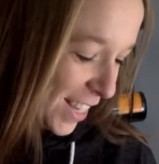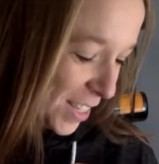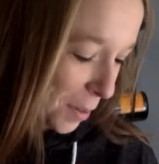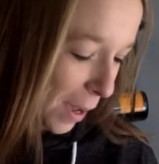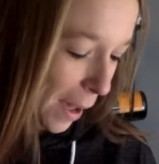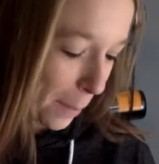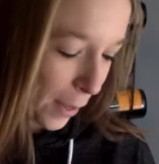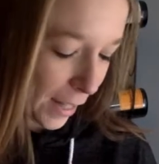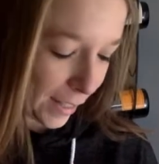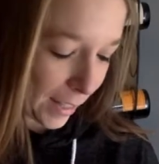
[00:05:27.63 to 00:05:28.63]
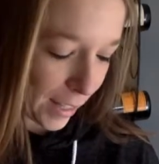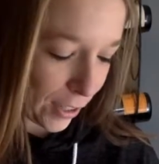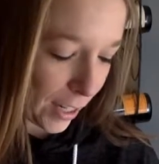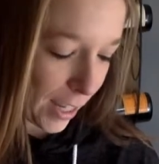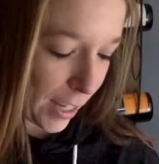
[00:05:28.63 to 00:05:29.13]
So apple, alligator,
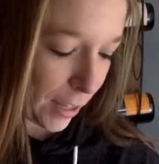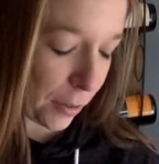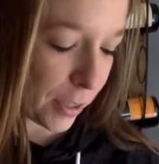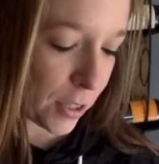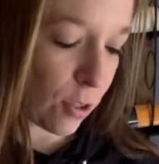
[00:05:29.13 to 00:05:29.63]
and acorn.